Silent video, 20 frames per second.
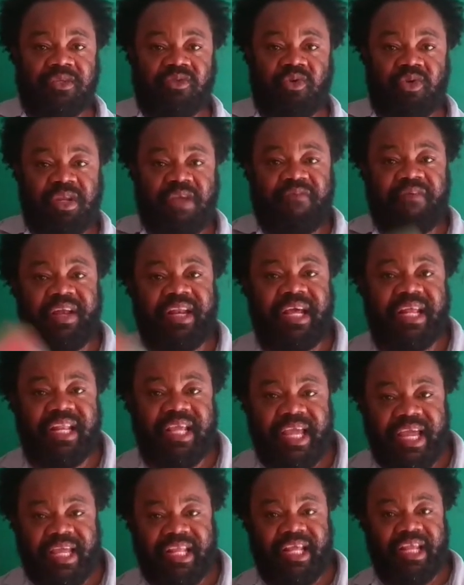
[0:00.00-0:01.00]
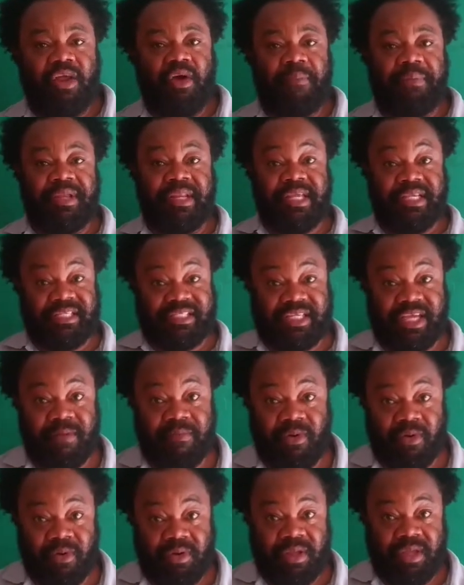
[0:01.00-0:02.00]
So they finally ended up in a
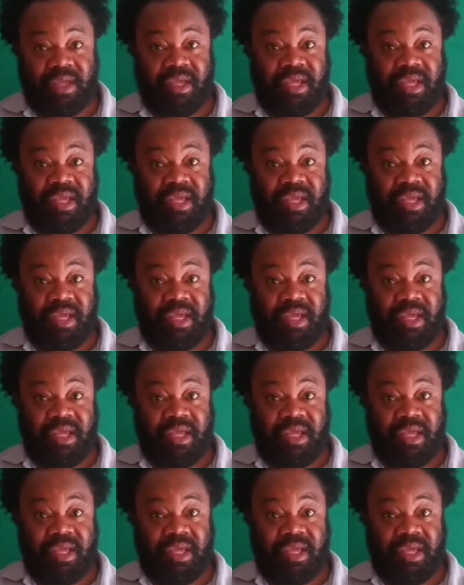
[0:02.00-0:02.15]
stable.